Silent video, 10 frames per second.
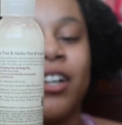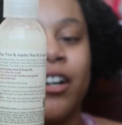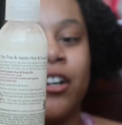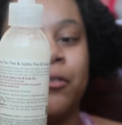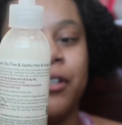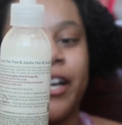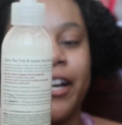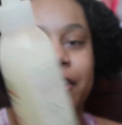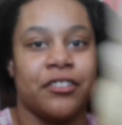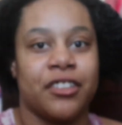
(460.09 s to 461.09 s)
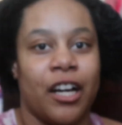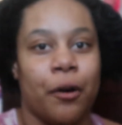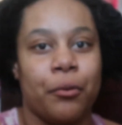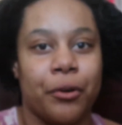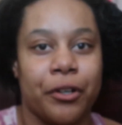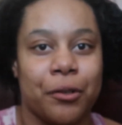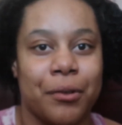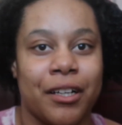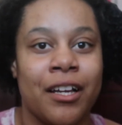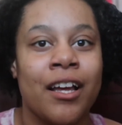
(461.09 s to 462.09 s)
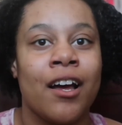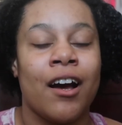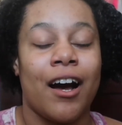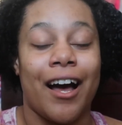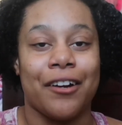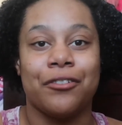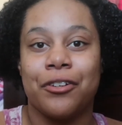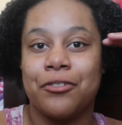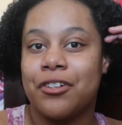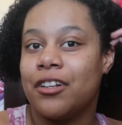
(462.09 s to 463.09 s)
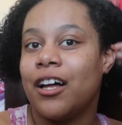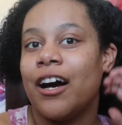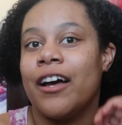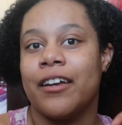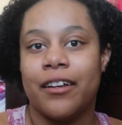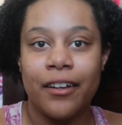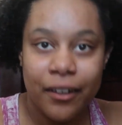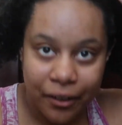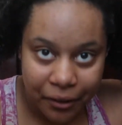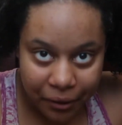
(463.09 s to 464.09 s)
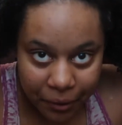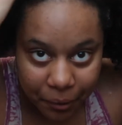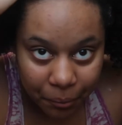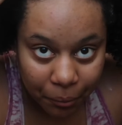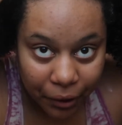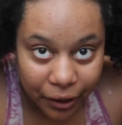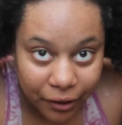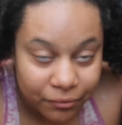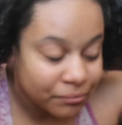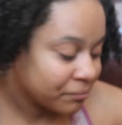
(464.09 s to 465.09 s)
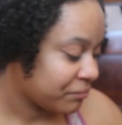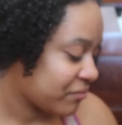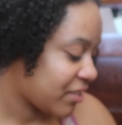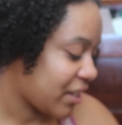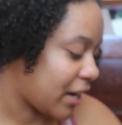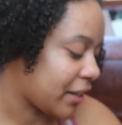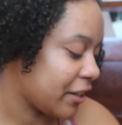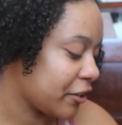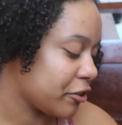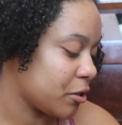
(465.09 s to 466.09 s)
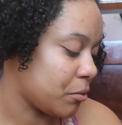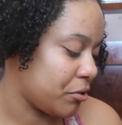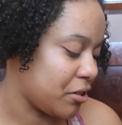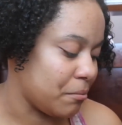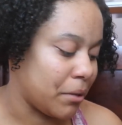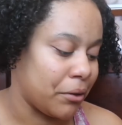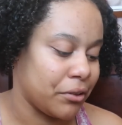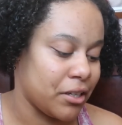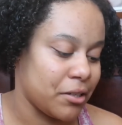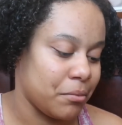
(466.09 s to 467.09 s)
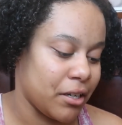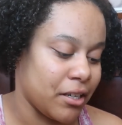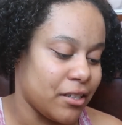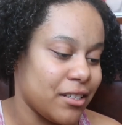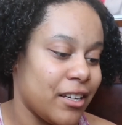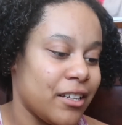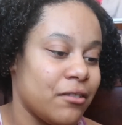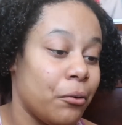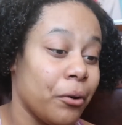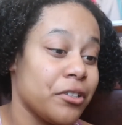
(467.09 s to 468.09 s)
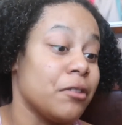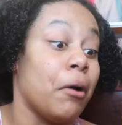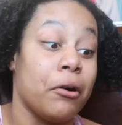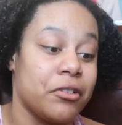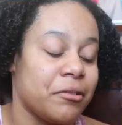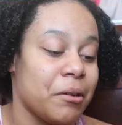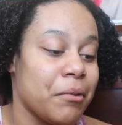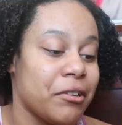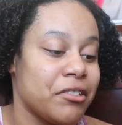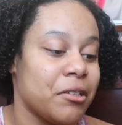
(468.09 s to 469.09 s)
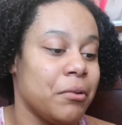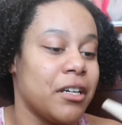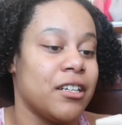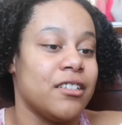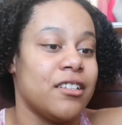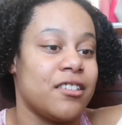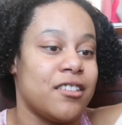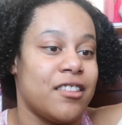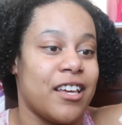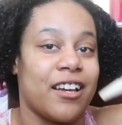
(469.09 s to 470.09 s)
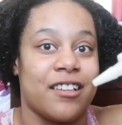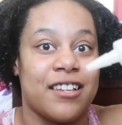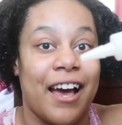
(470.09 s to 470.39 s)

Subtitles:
jojoba hair and scalp oil, but I don't use it a lot. But I think you're supposed to melt this because it's supposed to be melted because it's thick as